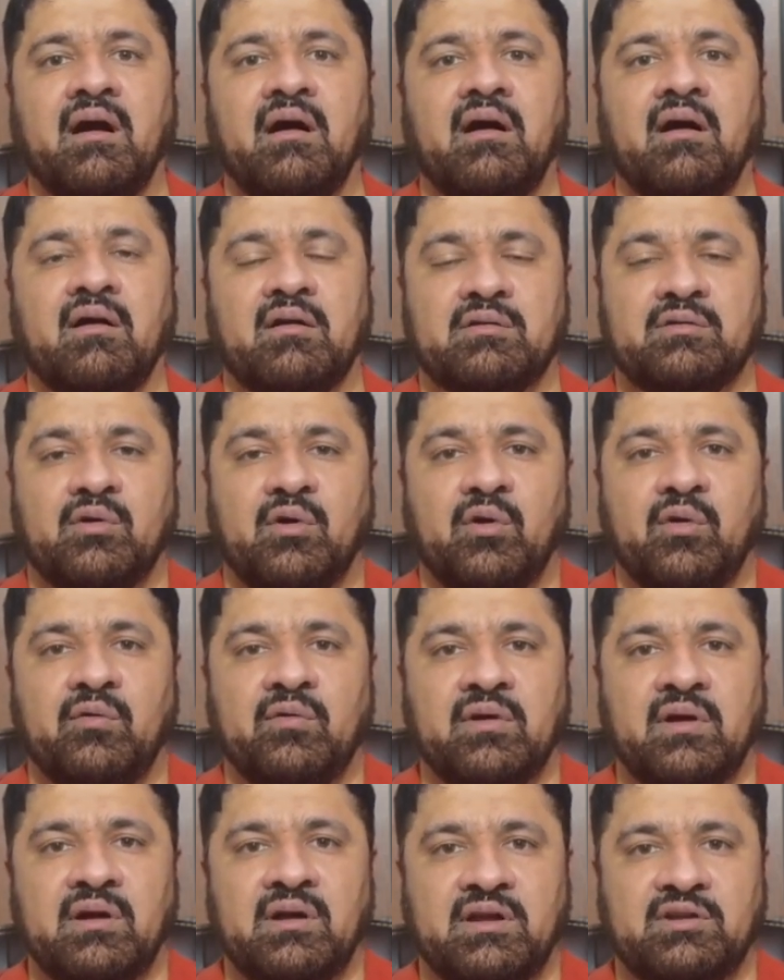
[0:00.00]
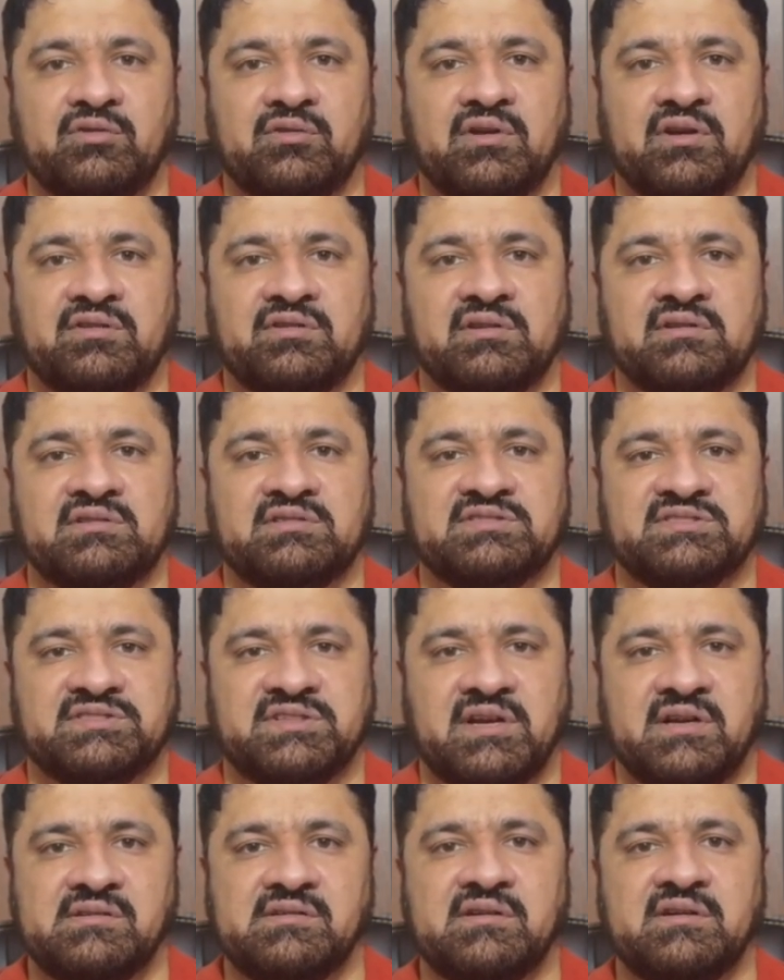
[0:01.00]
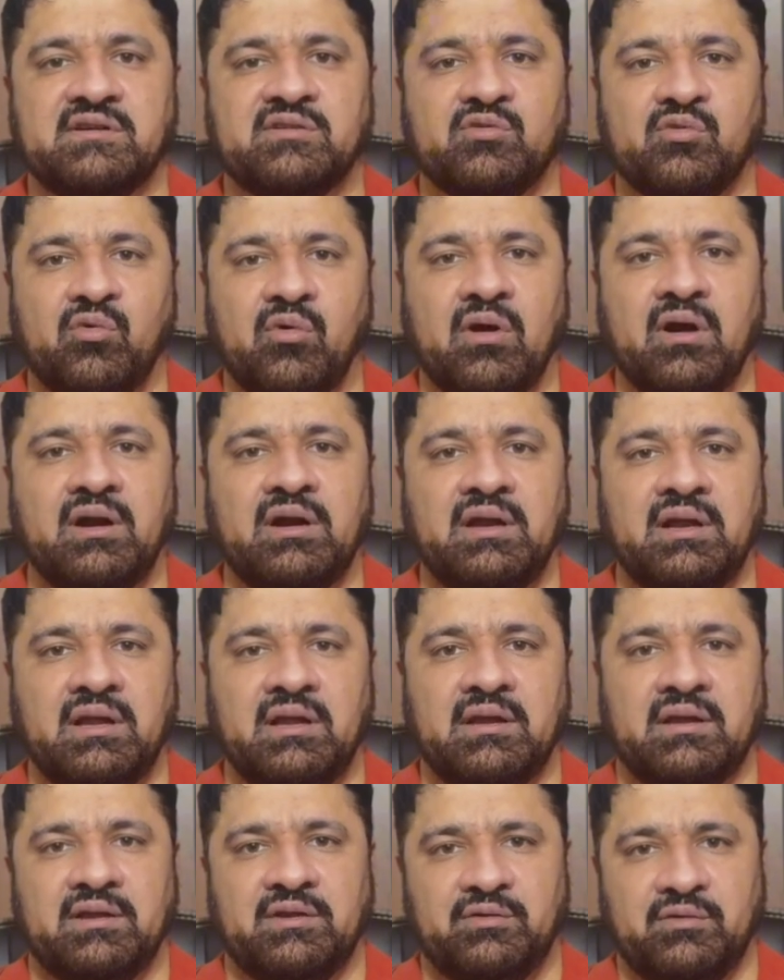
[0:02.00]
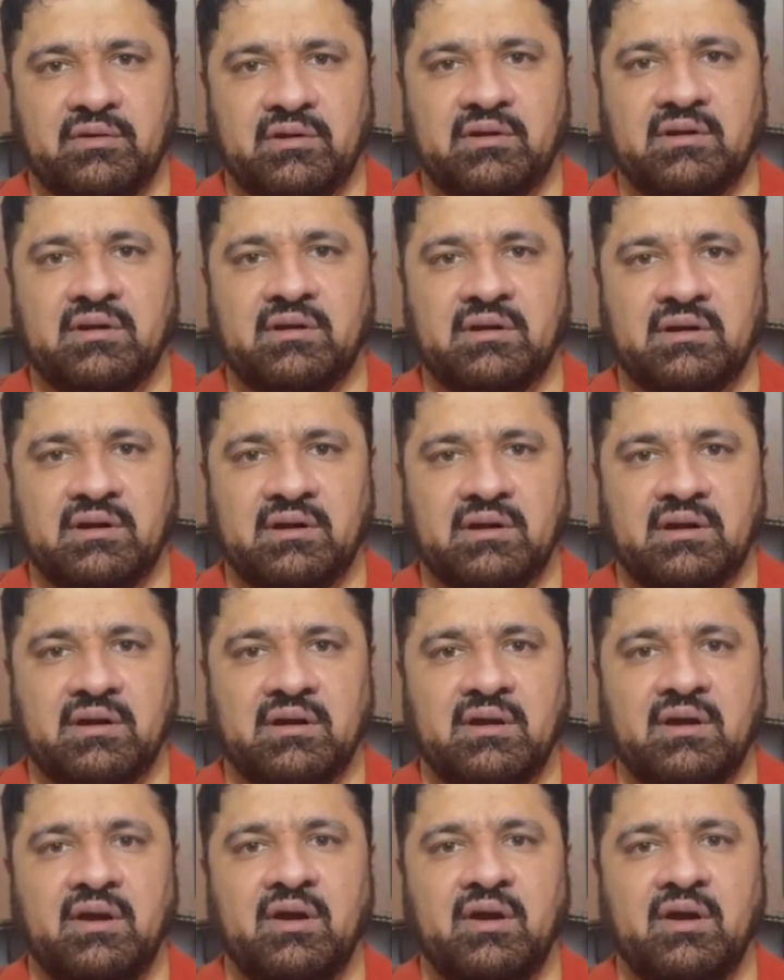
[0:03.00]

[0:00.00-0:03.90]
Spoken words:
or the overall education standard quality in your country.